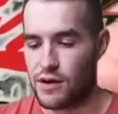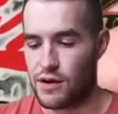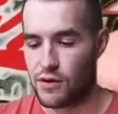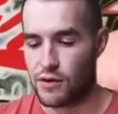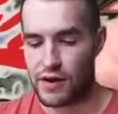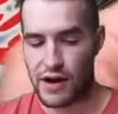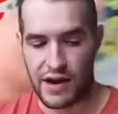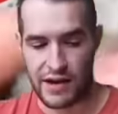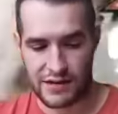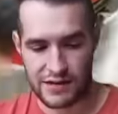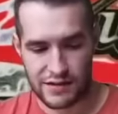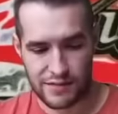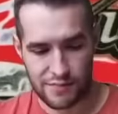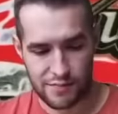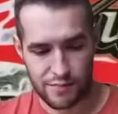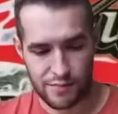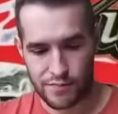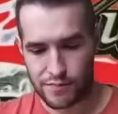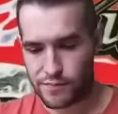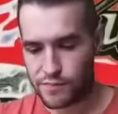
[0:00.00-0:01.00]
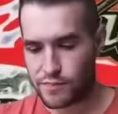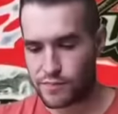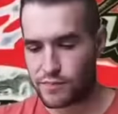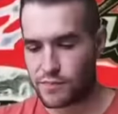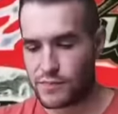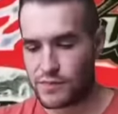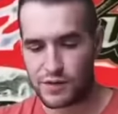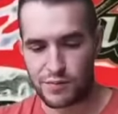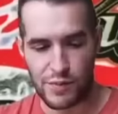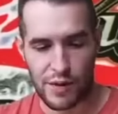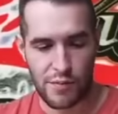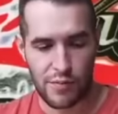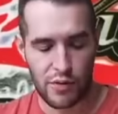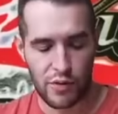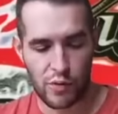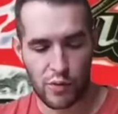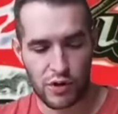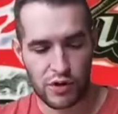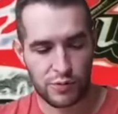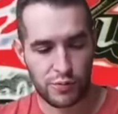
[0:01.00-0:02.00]
Alright. This might
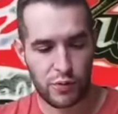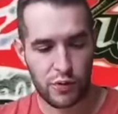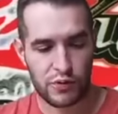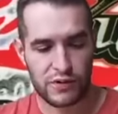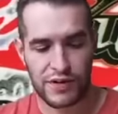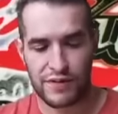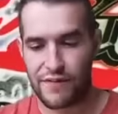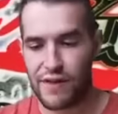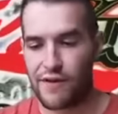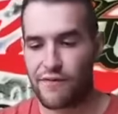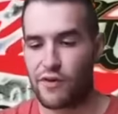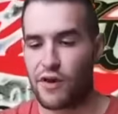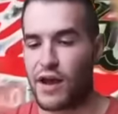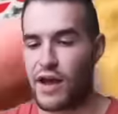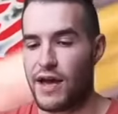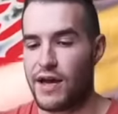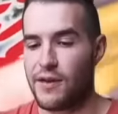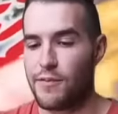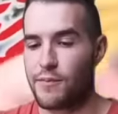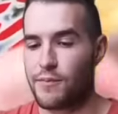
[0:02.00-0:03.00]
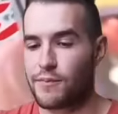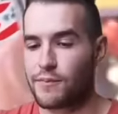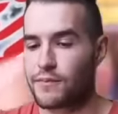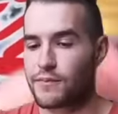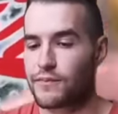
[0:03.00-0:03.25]
be the worst pulls I've ever had.